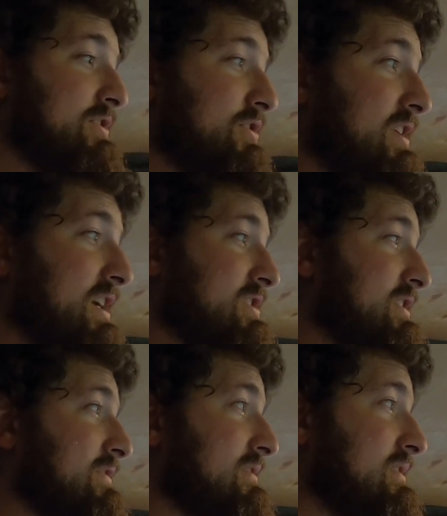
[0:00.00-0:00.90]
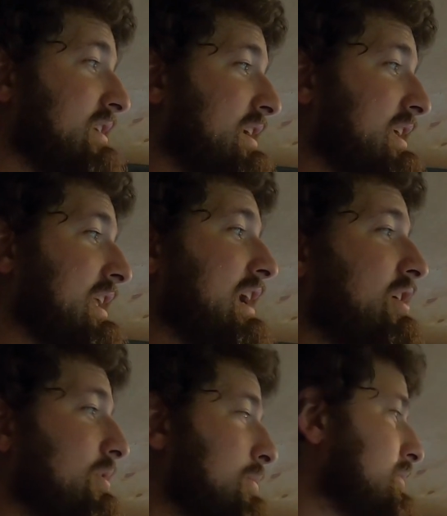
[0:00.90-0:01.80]
so you can actually get
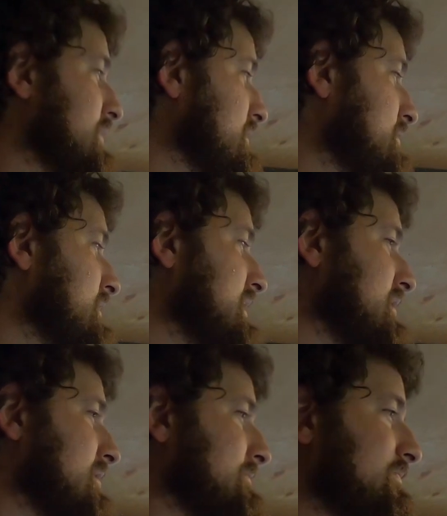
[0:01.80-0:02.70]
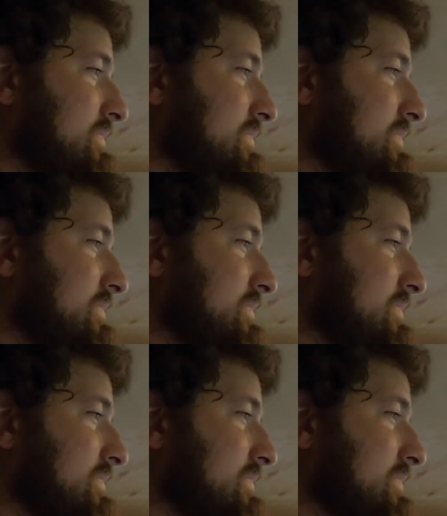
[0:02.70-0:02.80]
air moving through here,